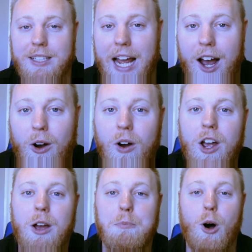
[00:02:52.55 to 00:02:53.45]
Now,
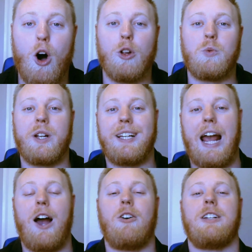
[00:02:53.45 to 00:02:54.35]
Baldwin
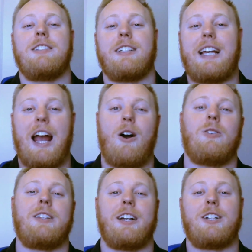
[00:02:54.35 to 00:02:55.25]
County is a
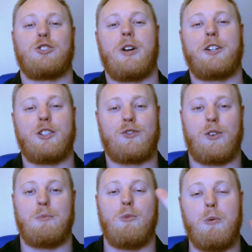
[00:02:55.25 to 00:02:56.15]
county that stretches
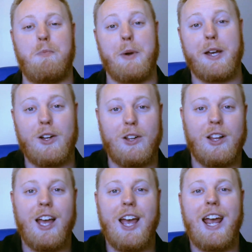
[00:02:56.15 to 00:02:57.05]
from
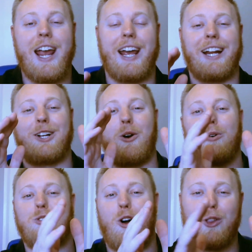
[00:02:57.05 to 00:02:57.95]
Mobile and it
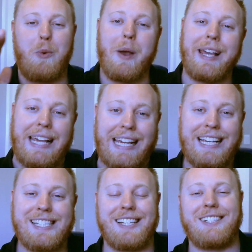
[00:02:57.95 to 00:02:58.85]
goes all the way
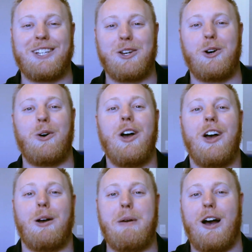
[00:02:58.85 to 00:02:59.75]
east until
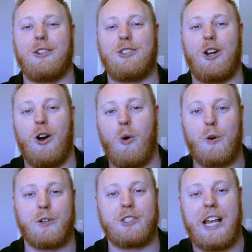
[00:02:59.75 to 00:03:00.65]
about
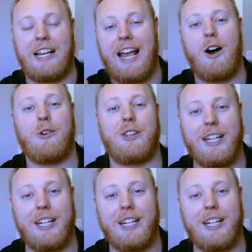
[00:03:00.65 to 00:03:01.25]
Orange, south and